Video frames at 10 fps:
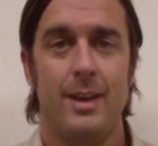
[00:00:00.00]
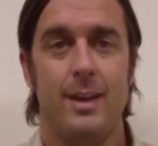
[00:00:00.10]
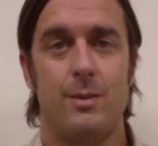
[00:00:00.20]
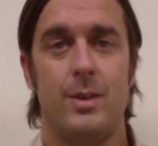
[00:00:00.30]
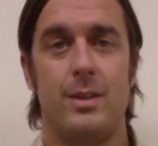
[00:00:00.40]

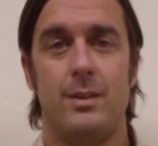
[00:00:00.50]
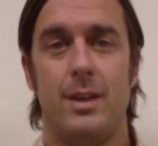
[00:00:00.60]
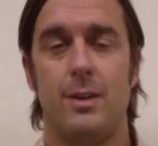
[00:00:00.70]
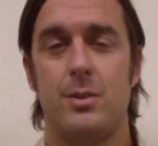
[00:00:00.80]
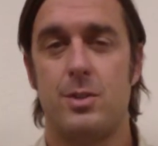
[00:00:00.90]
And when
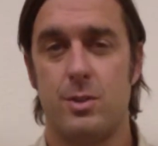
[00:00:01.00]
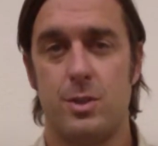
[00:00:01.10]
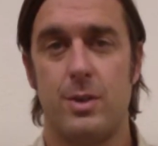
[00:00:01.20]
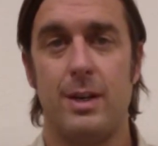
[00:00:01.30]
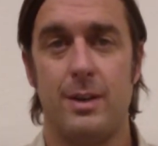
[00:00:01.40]
I was
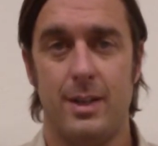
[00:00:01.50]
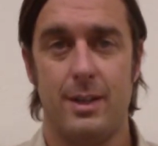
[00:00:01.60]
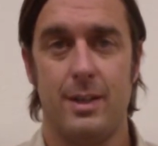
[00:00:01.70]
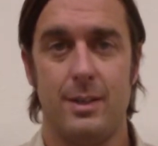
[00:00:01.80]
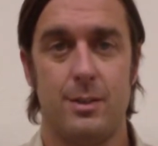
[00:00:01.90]
searching around and I
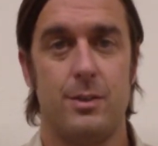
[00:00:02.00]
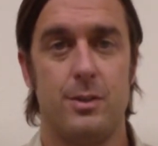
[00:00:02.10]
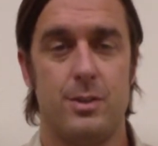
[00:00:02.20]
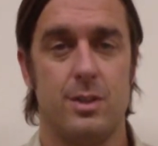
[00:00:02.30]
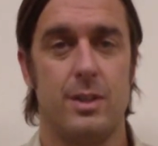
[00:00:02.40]
got
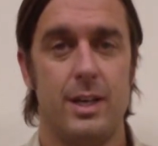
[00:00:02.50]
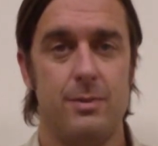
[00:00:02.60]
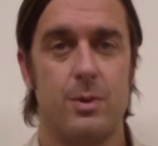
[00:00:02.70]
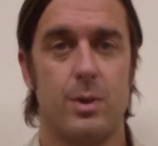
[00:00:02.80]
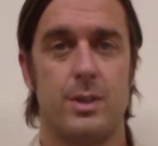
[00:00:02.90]
introduced to
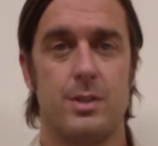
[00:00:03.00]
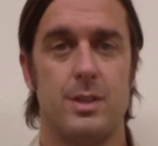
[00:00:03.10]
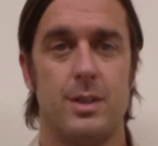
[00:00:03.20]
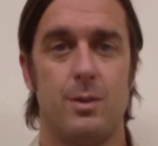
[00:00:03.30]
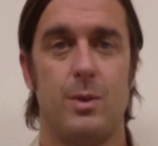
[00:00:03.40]

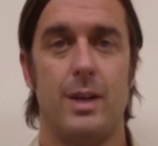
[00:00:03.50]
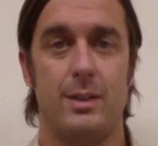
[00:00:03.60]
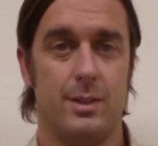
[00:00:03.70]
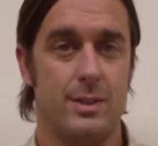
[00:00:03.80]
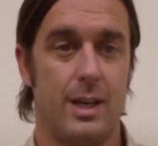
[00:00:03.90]
LifeForce, what
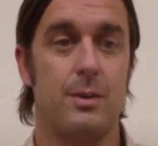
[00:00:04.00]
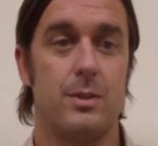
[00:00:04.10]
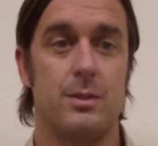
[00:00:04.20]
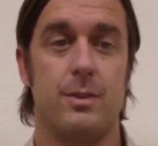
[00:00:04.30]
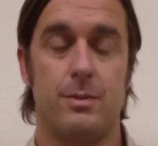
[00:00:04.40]
I looked at
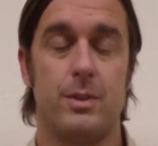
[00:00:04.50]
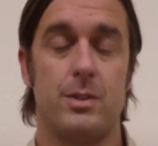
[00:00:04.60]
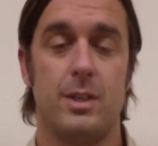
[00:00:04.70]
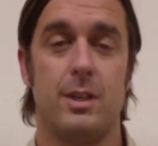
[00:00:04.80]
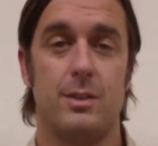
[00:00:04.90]
was the
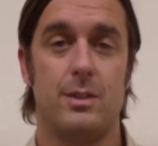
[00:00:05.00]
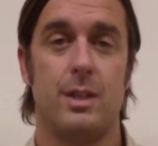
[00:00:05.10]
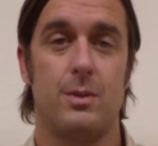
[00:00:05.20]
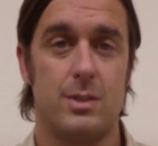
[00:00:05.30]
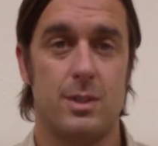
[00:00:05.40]
first thing I looked
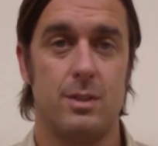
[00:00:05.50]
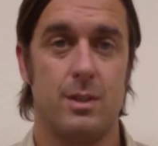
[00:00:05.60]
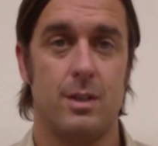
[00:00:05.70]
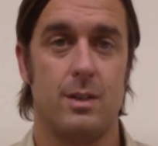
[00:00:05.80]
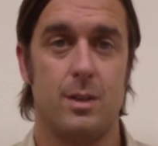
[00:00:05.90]
at was
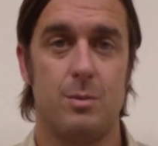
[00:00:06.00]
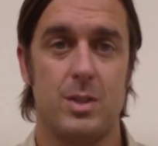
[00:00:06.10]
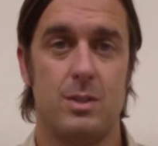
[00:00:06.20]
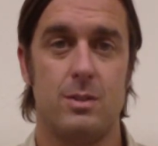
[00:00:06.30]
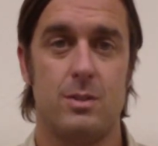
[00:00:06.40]
the uh,
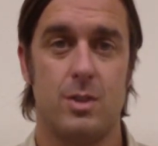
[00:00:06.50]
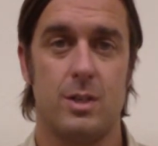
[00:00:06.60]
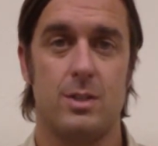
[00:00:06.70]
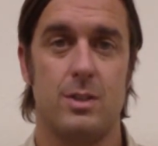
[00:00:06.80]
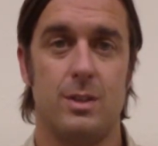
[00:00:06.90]
commission
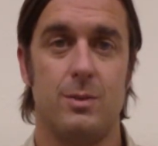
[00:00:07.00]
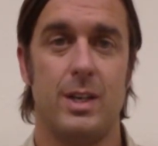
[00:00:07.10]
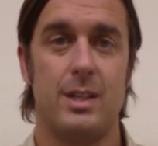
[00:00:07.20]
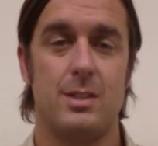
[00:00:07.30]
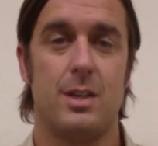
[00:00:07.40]
structure. And
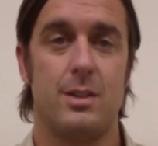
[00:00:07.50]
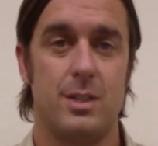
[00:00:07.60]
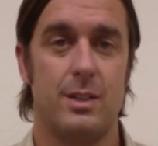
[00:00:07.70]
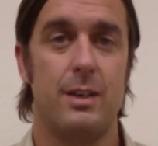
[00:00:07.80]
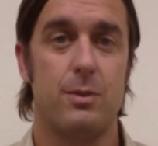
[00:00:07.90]
what I saw is
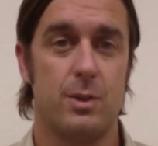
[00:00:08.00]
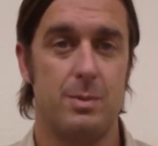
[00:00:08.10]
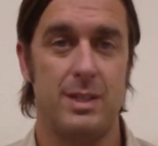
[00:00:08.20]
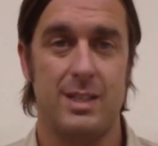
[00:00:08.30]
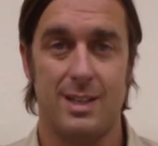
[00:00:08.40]
that
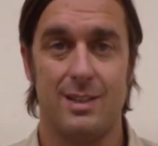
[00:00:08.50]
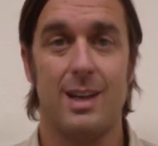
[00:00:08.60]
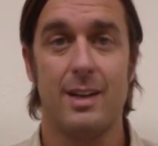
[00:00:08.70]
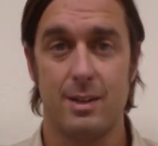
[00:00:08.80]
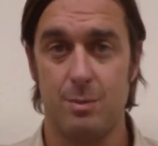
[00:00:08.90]
LifeForce pays out a
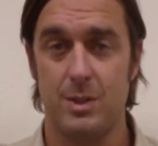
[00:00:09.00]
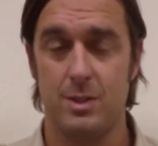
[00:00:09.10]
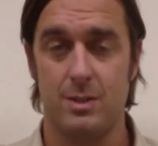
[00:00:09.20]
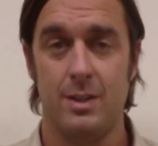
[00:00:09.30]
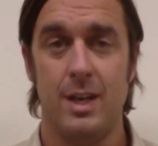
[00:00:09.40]
lot of
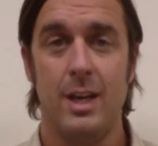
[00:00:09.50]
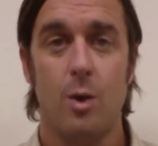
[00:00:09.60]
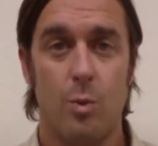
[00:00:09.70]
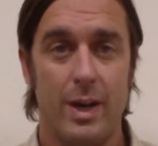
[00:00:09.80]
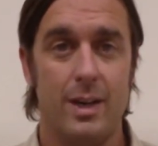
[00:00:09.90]
commission
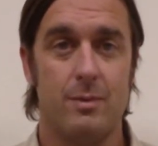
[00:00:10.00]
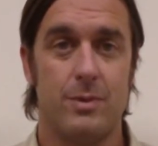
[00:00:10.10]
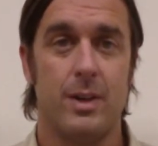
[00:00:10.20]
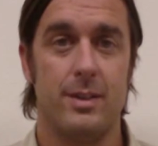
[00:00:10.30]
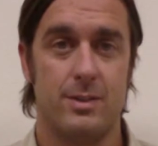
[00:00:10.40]
right up
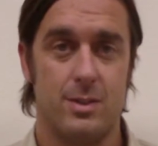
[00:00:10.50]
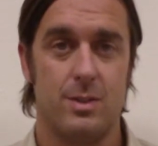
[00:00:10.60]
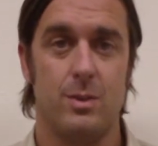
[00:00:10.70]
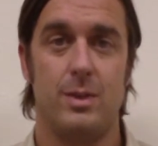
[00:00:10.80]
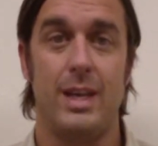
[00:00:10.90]
front.
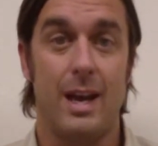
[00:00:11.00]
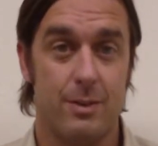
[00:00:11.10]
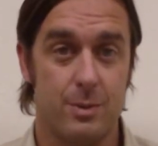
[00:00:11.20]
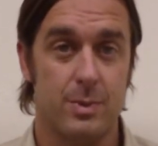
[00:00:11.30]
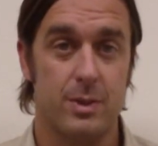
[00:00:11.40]
So the
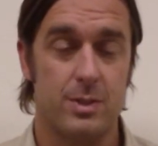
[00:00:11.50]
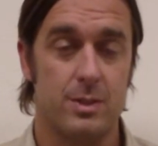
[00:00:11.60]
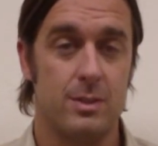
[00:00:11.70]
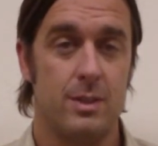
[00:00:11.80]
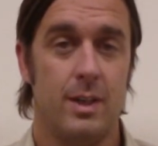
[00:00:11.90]
average
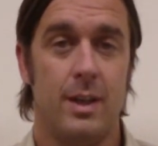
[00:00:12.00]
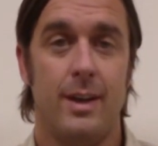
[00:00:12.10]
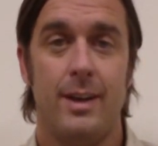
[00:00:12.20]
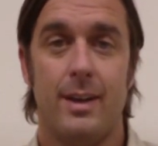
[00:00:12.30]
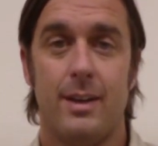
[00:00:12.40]
person
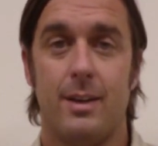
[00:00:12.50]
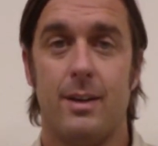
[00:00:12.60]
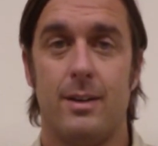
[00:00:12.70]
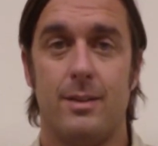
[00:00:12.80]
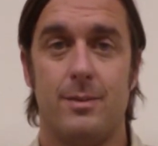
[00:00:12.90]

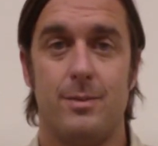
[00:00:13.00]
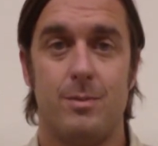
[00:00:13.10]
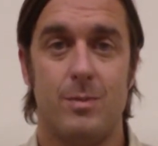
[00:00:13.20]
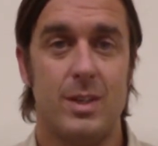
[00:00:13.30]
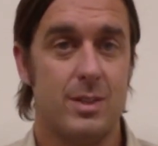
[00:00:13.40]
uh,
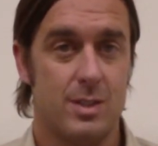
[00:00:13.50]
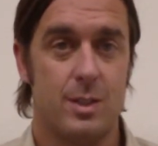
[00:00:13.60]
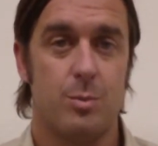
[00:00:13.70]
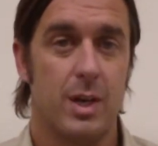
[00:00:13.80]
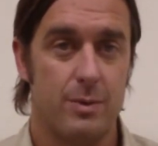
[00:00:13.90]
gets
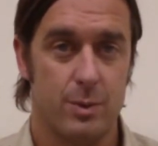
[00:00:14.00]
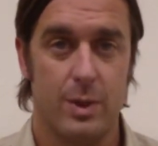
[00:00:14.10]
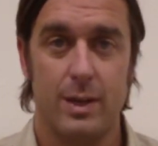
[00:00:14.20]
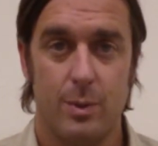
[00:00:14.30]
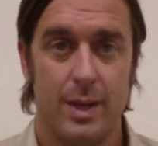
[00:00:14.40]
into profit
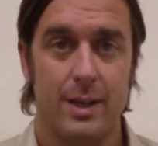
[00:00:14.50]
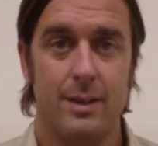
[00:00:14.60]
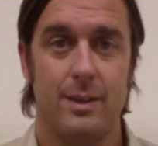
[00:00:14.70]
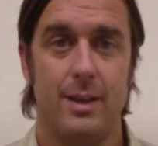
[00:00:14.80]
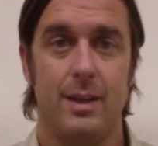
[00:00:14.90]
right
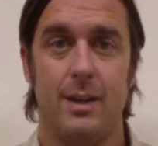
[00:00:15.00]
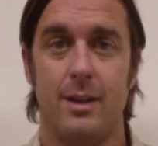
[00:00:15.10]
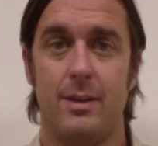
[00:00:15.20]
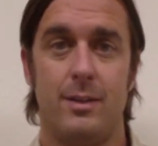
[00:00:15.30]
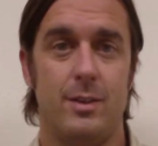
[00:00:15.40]
away
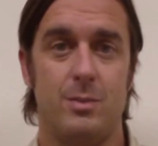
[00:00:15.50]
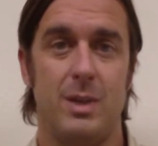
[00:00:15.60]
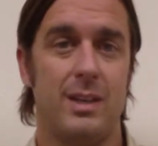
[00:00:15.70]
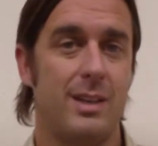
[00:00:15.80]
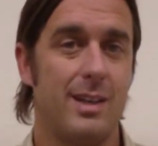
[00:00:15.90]
and is
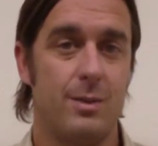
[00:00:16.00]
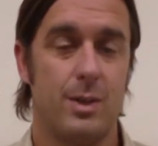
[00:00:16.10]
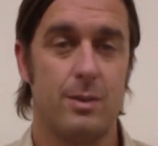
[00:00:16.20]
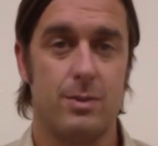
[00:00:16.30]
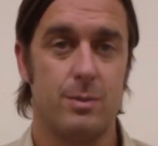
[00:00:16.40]
making
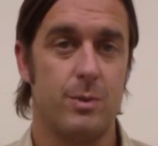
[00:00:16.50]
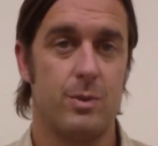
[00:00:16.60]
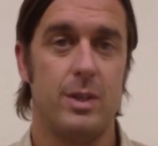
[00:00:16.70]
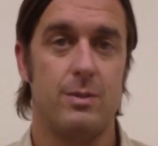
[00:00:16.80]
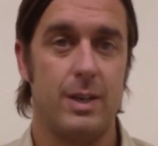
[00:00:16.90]
anywhere from
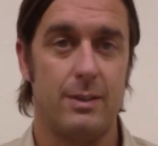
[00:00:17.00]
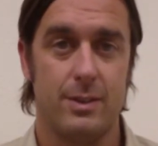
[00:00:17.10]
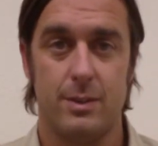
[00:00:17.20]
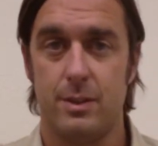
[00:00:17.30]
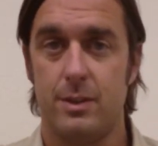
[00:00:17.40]
three to
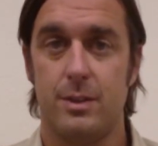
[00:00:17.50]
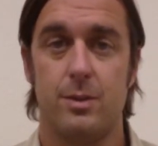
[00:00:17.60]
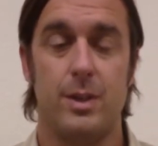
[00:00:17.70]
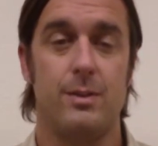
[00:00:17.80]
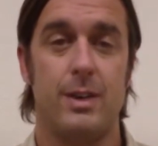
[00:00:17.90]
500 to
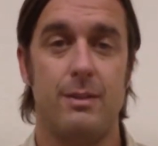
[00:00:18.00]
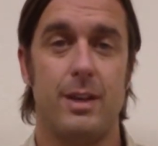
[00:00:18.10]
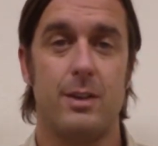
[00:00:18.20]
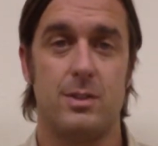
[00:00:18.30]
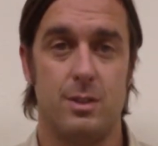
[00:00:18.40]
three to
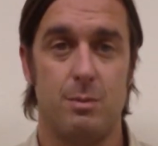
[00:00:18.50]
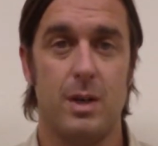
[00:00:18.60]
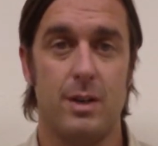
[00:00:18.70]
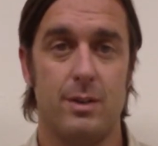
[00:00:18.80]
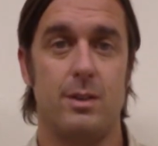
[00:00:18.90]
5,000 a
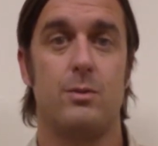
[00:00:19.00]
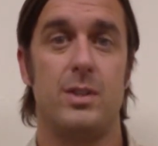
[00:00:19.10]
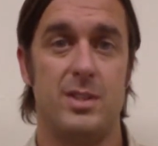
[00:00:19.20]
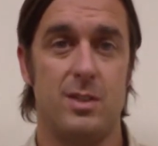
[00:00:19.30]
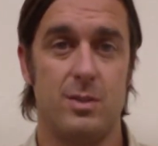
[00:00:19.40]
month in
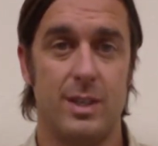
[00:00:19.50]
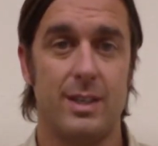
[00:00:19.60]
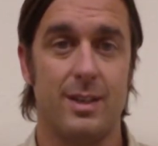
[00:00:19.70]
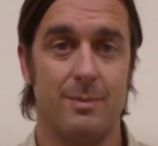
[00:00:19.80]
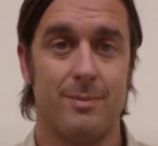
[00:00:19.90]
residual
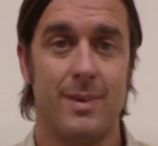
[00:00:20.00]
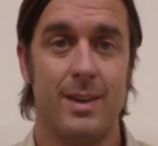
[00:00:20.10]
income.